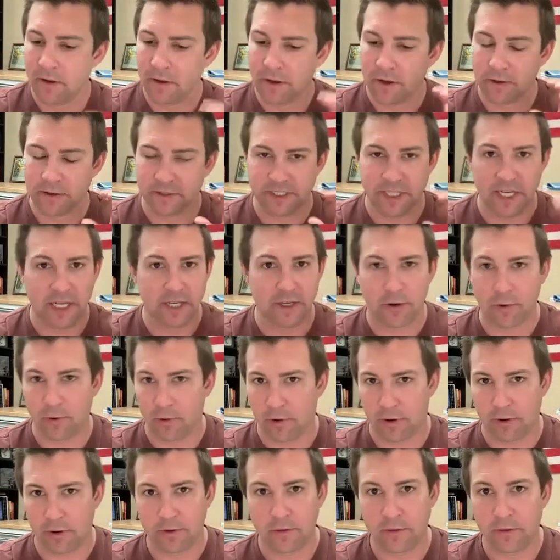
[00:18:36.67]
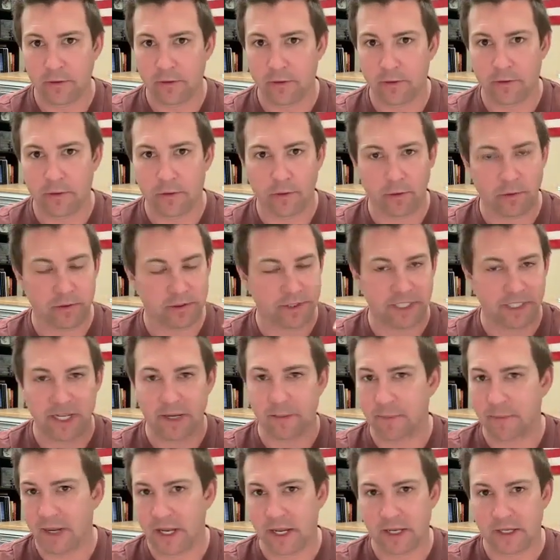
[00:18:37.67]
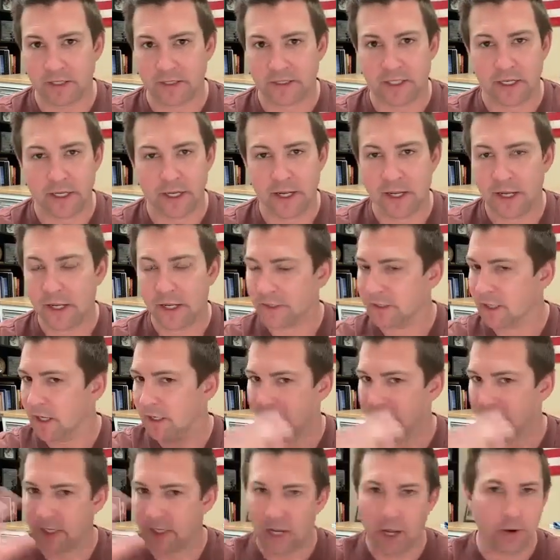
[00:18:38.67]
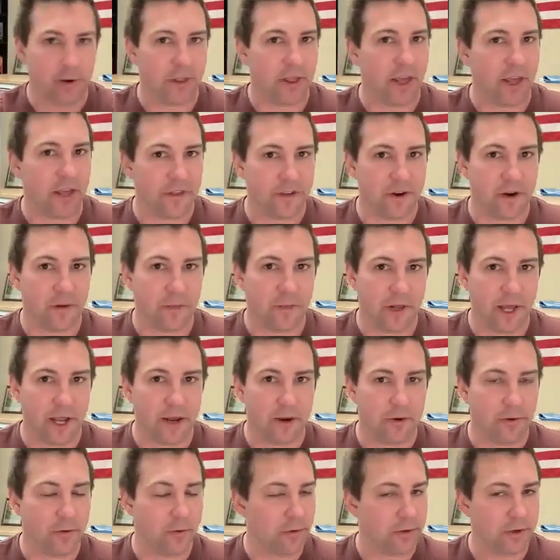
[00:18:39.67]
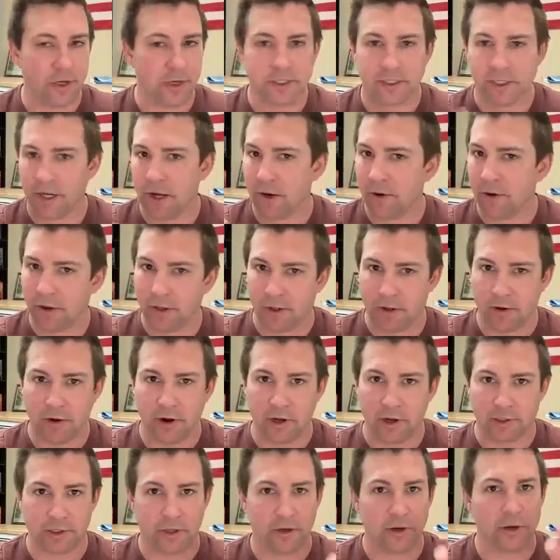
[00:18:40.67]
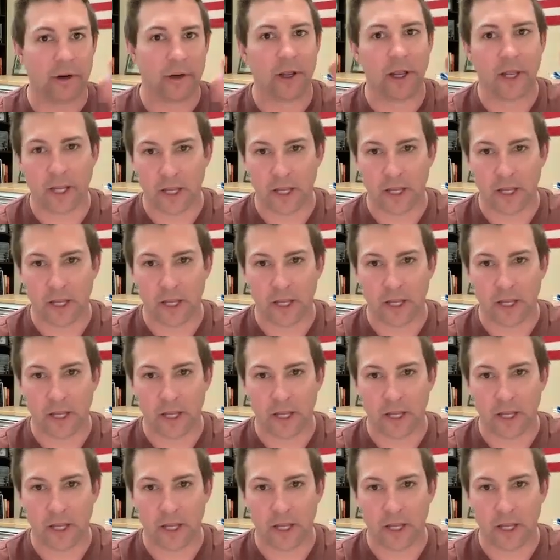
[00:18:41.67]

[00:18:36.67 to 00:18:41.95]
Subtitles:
Your seed corn or seed beans doesn't go to the ethanol plant or doesn't go to the crusher.